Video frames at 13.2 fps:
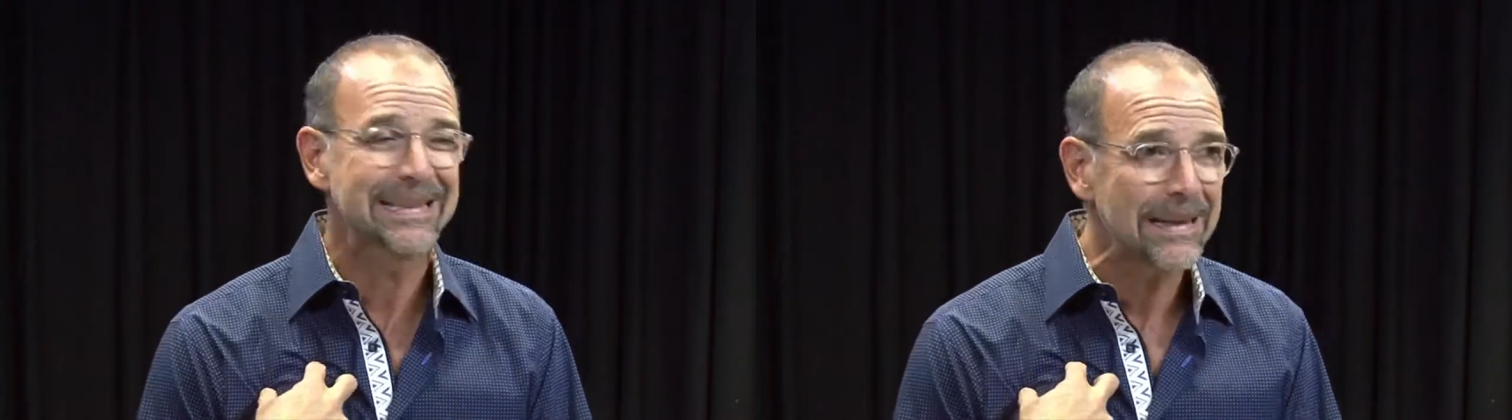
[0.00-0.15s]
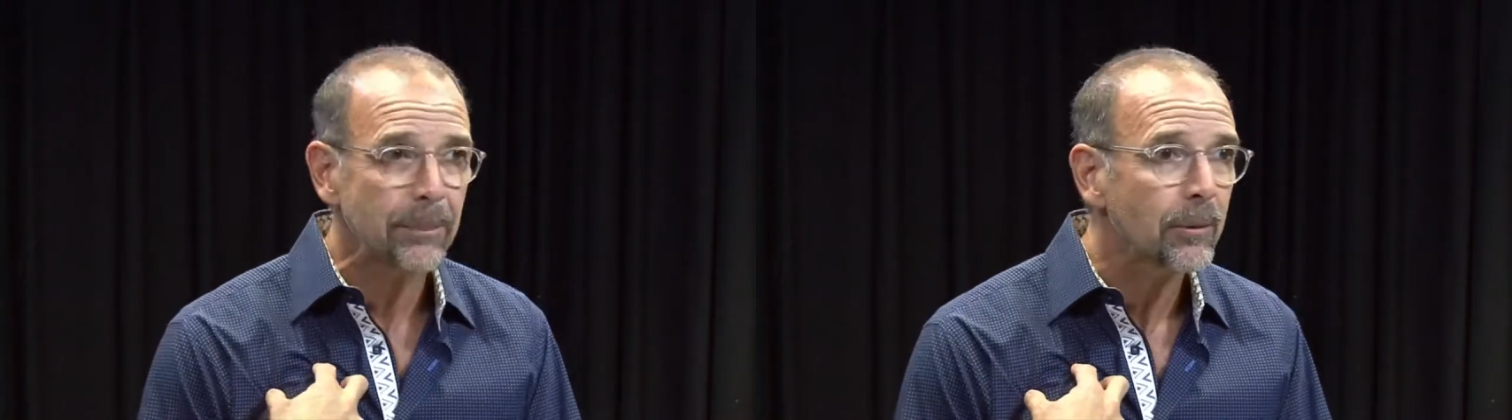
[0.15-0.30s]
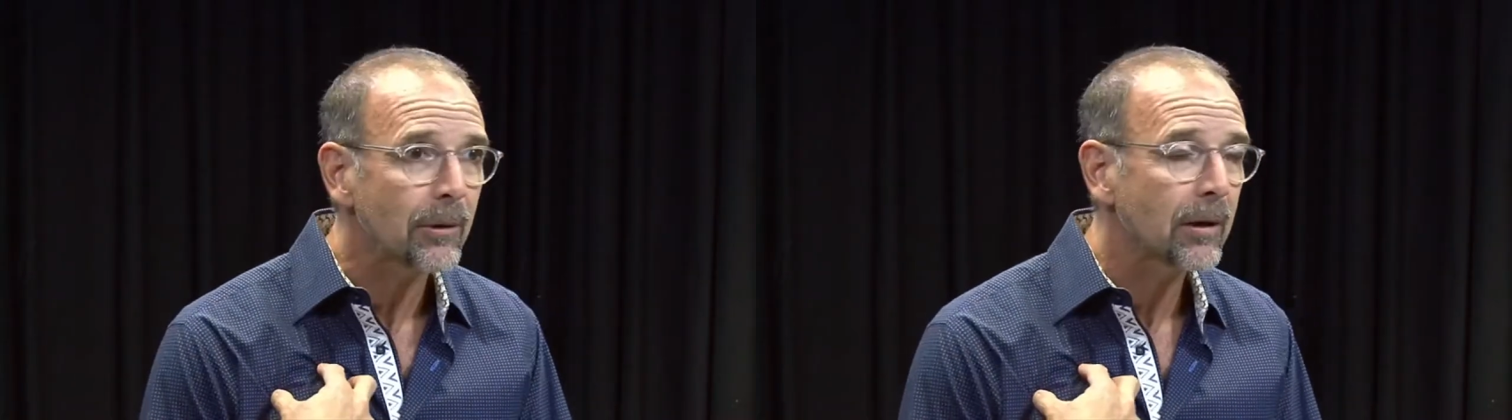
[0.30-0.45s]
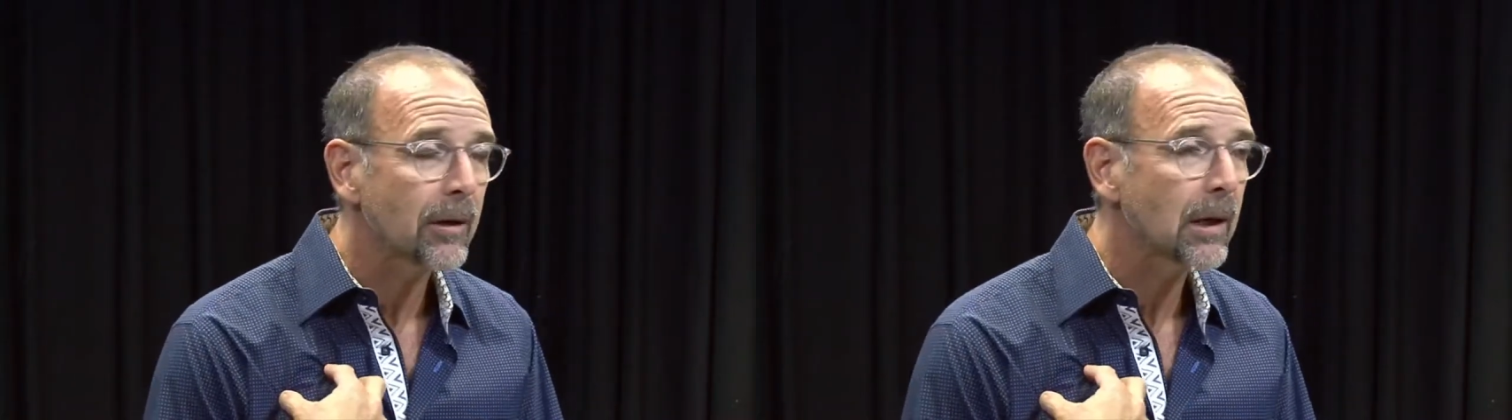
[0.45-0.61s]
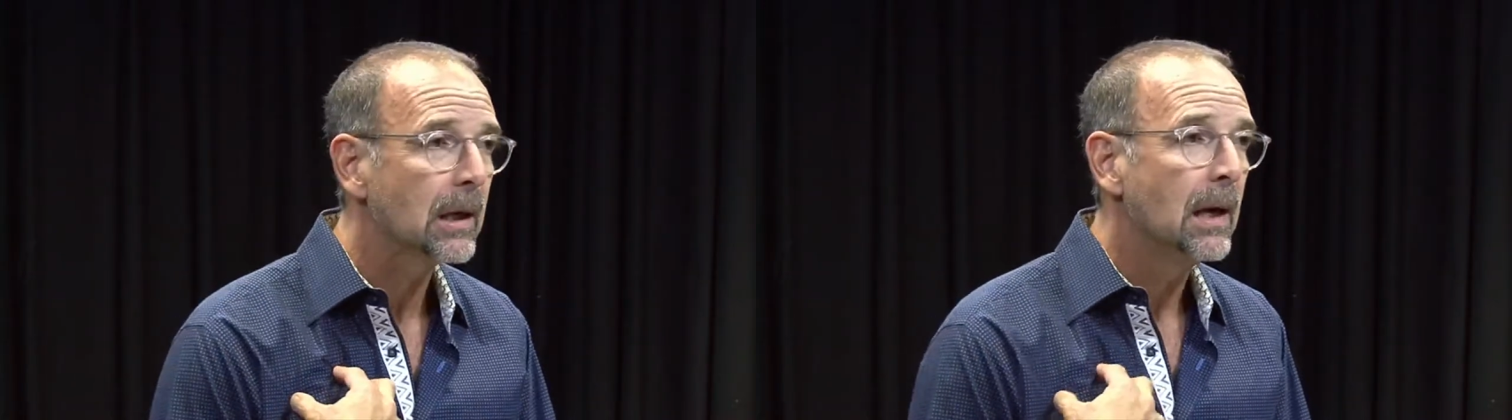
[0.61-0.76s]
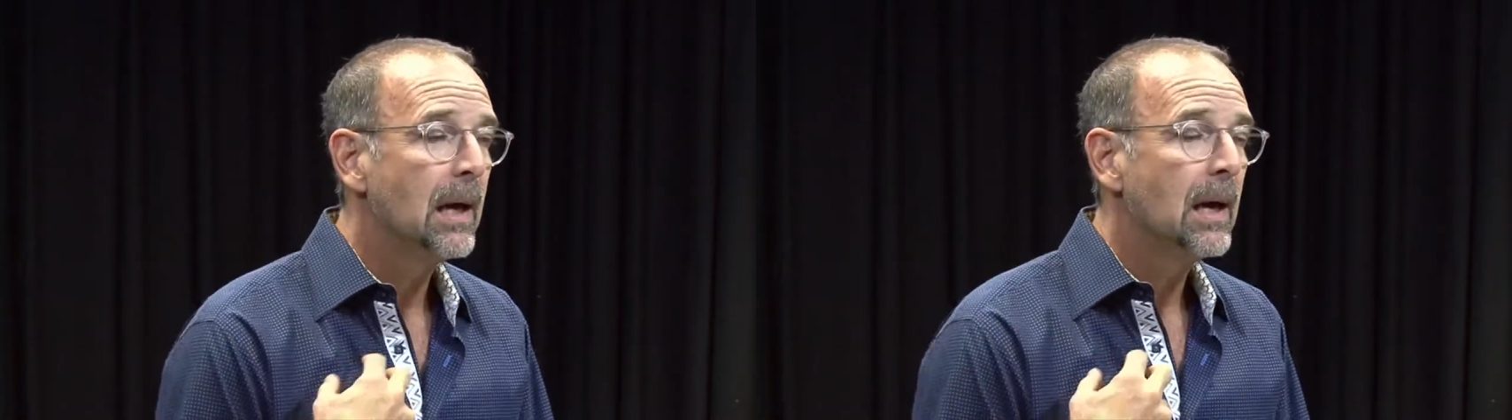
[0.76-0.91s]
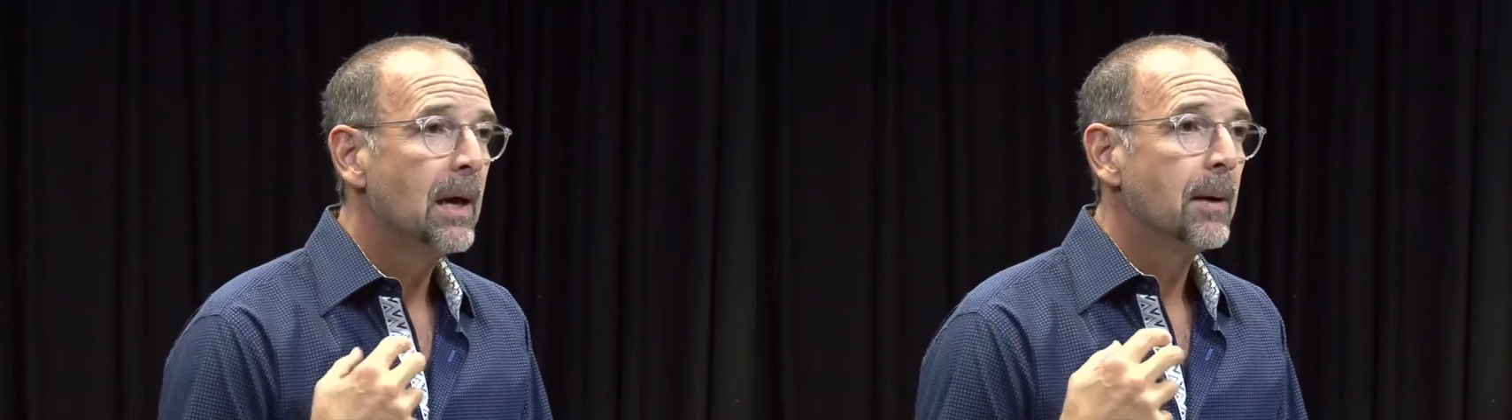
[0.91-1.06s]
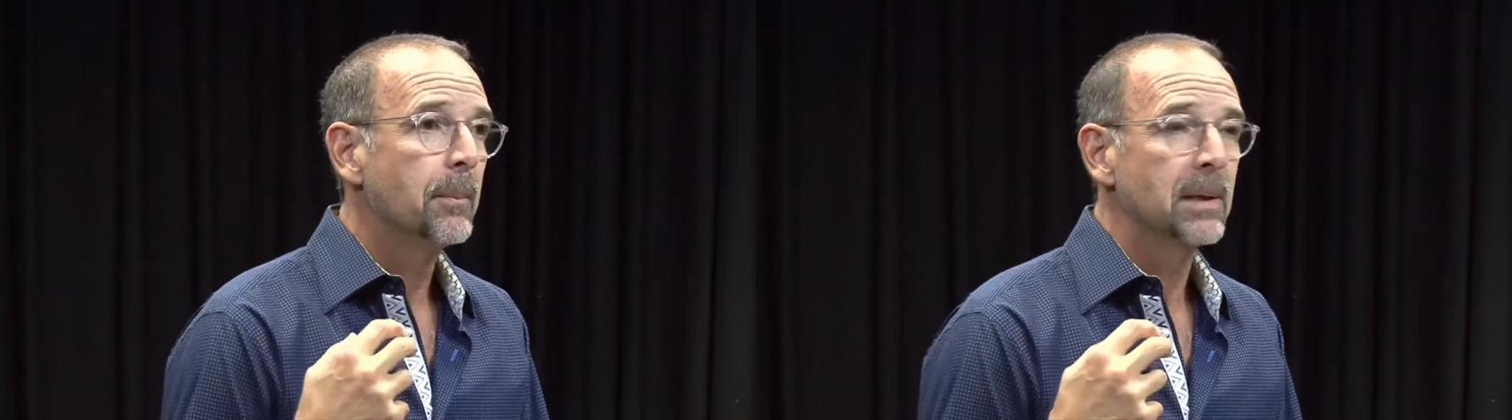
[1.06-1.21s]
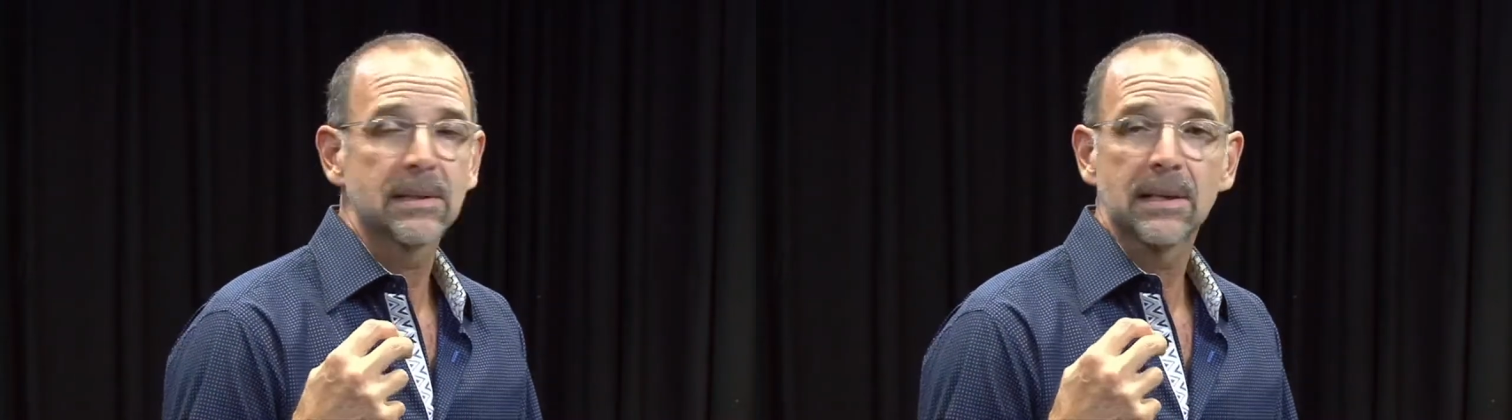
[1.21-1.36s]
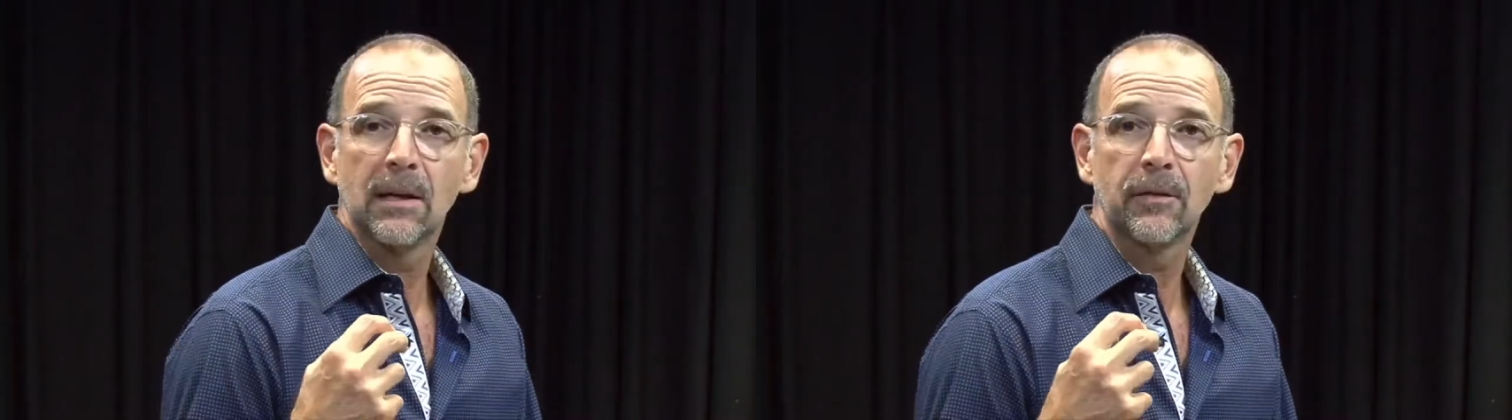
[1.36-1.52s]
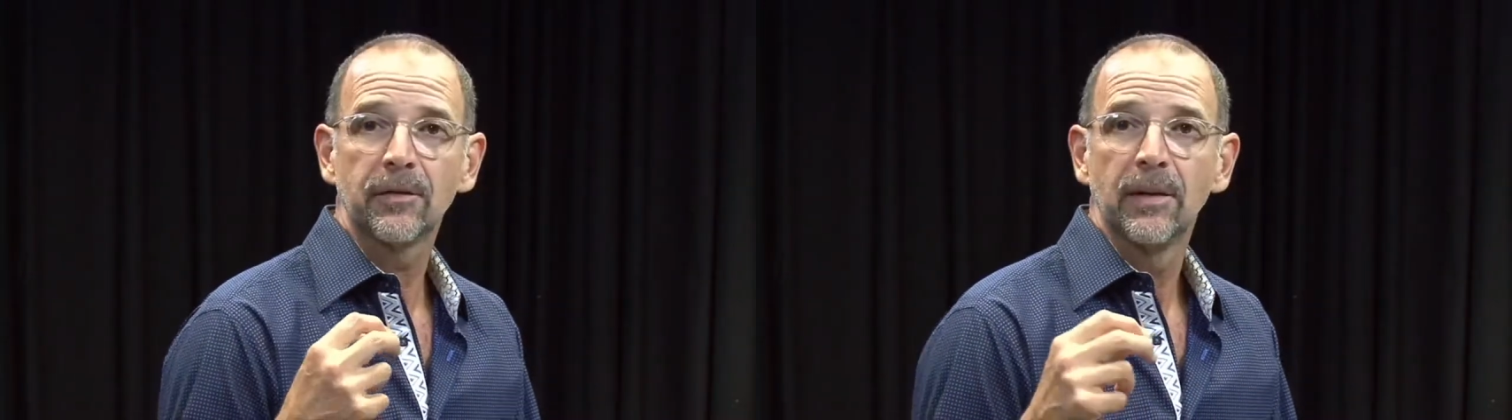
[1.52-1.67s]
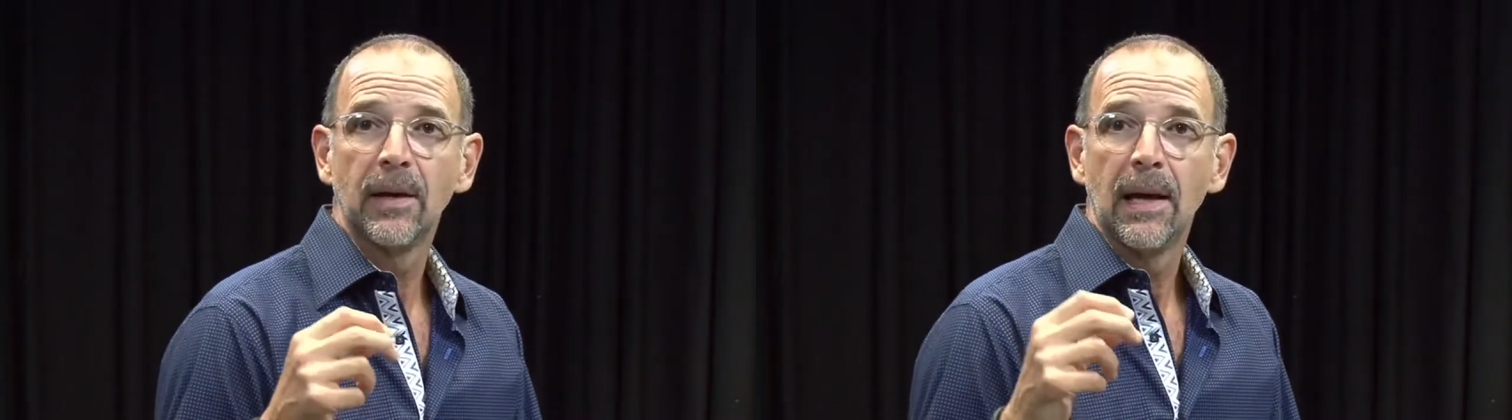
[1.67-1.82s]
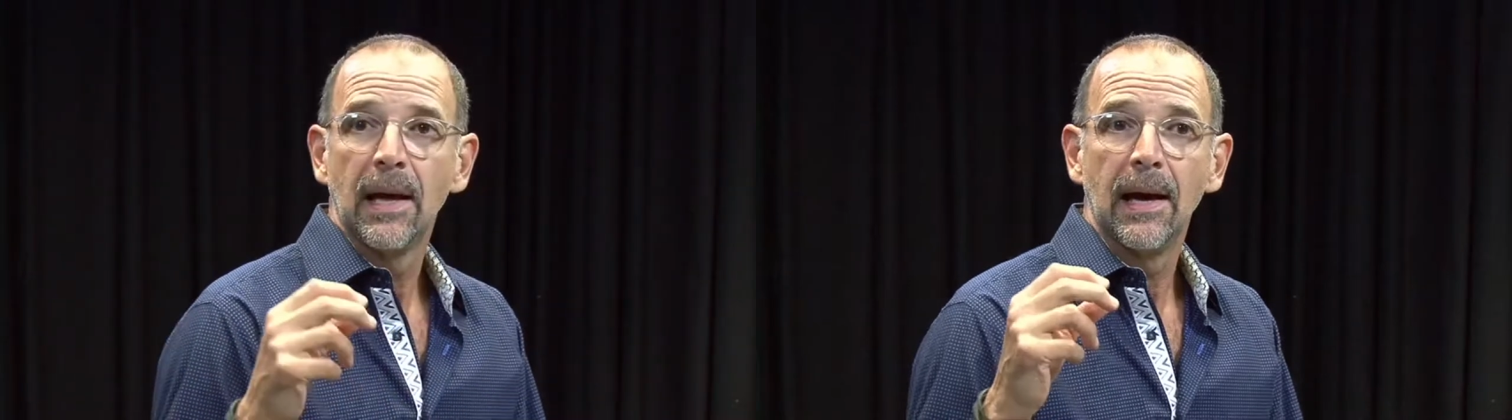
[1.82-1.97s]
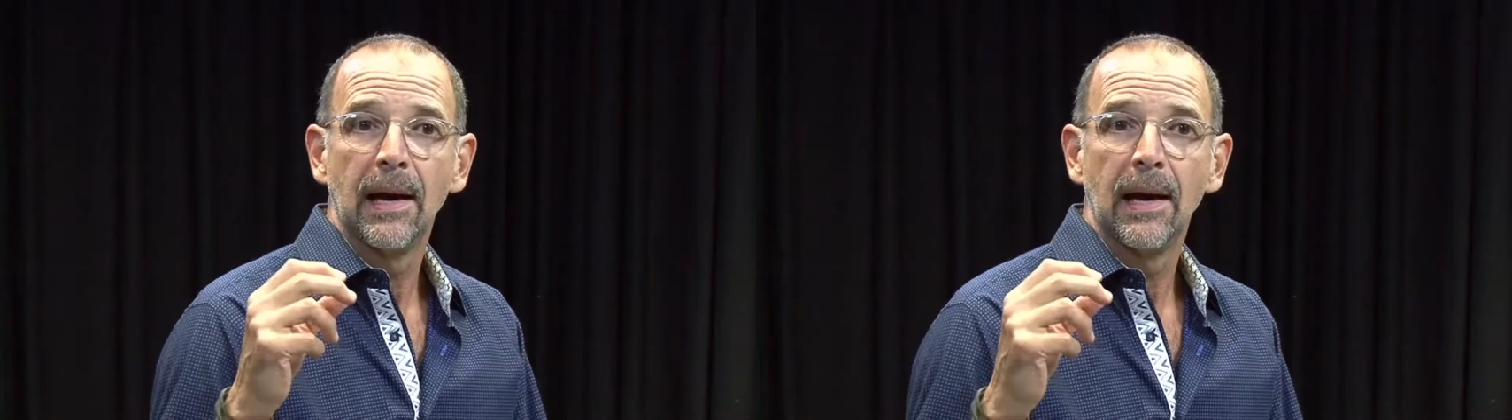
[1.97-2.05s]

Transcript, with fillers: contemporary myself.